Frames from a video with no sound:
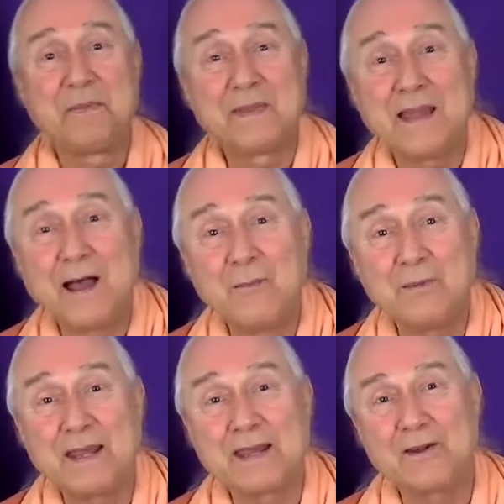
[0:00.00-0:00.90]
Now I'm
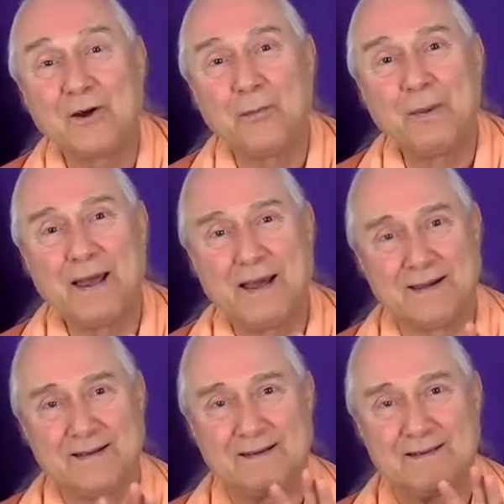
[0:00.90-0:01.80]
taking it all back.
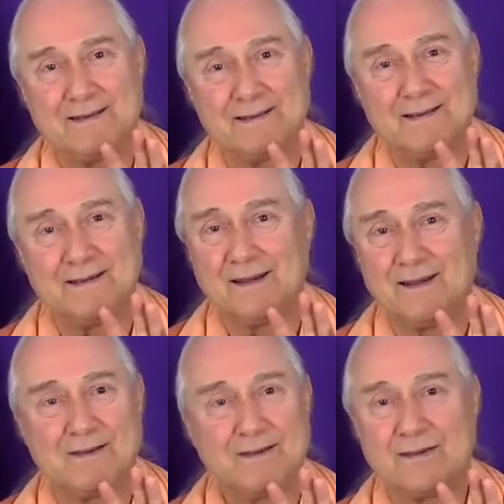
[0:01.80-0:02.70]

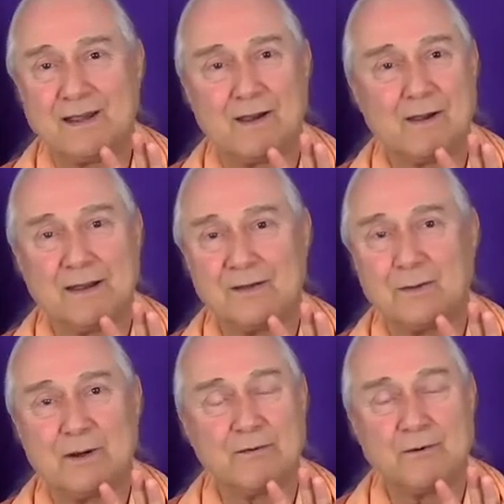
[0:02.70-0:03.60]
It's just like a
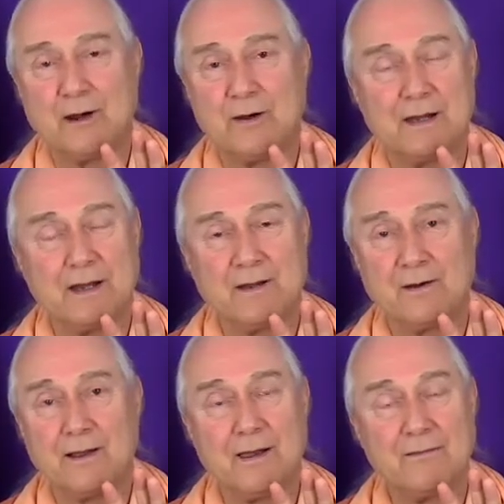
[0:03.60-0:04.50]
24-hour day in your
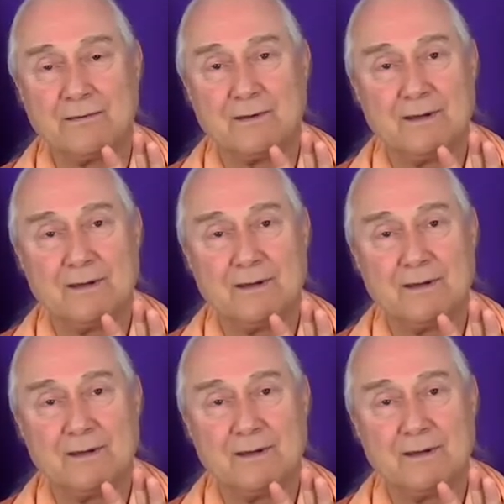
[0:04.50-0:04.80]
life.